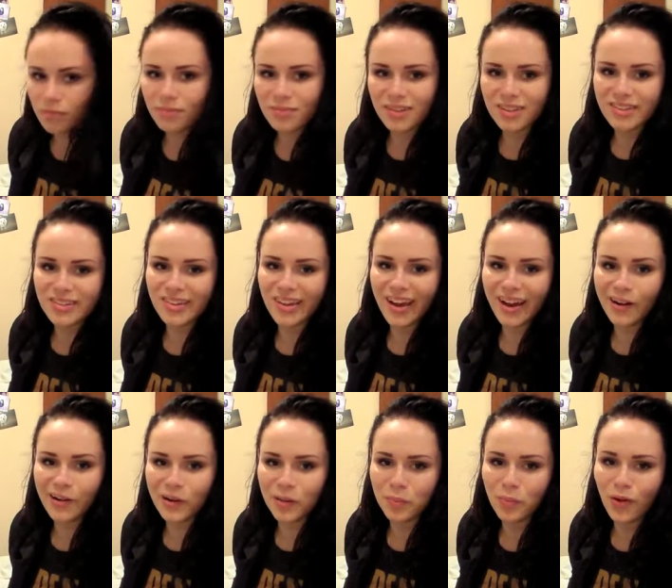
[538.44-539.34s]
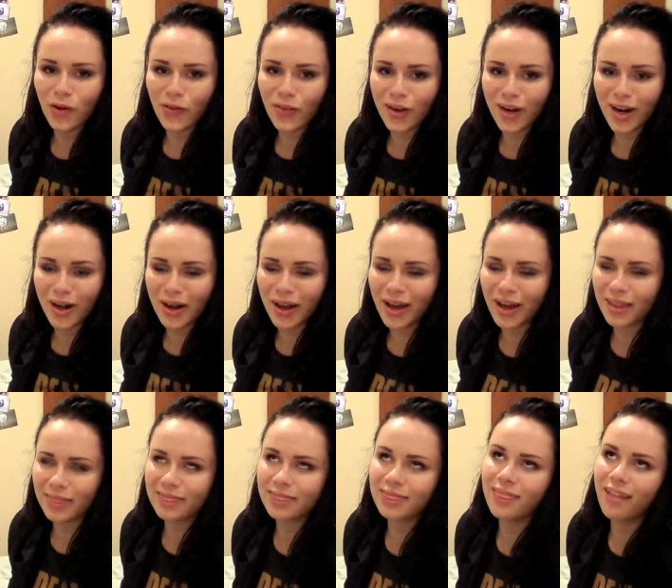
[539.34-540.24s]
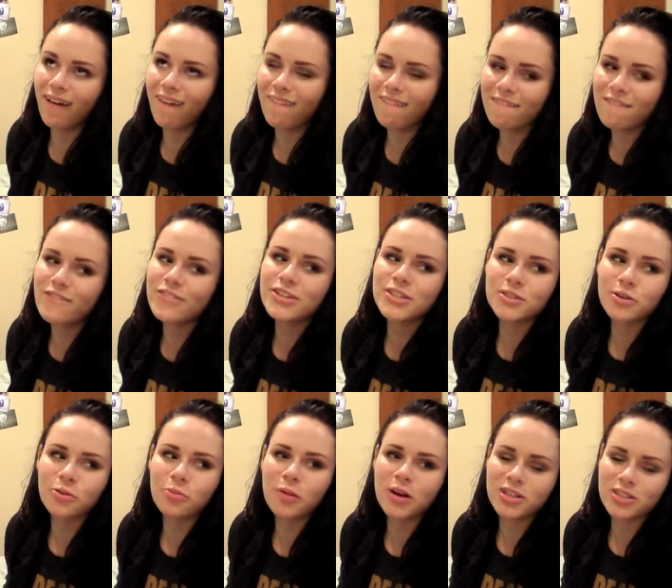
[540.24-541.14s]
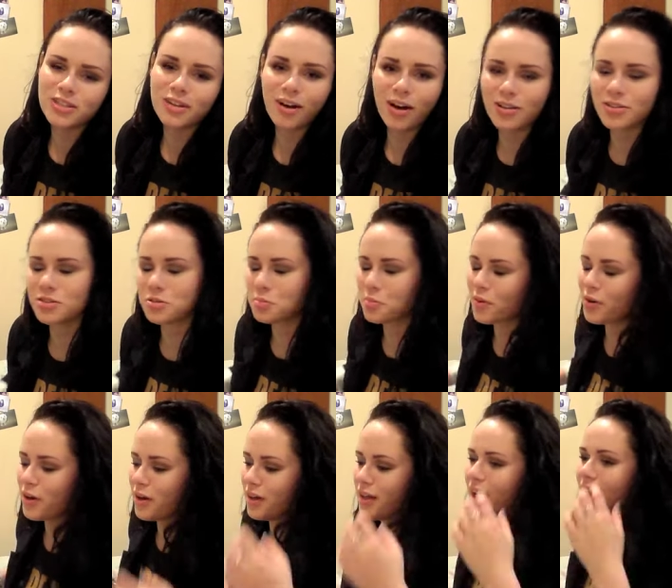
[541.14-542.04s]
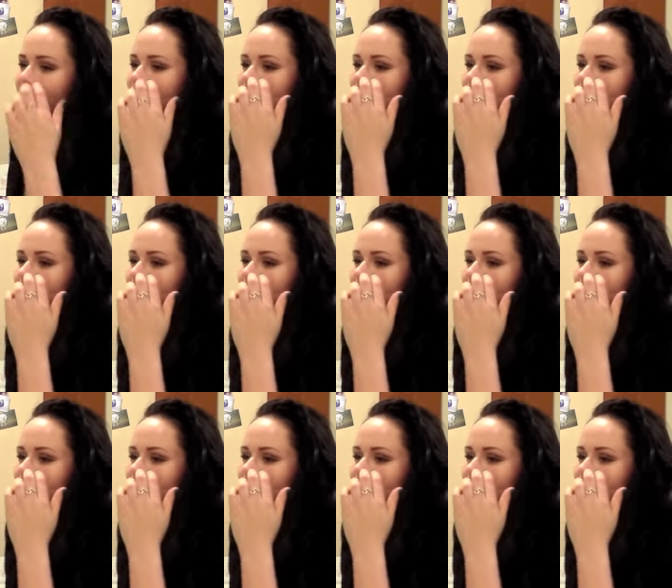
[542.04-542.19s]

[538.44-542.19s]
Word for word: This airy bra that I love so much, the concert bra,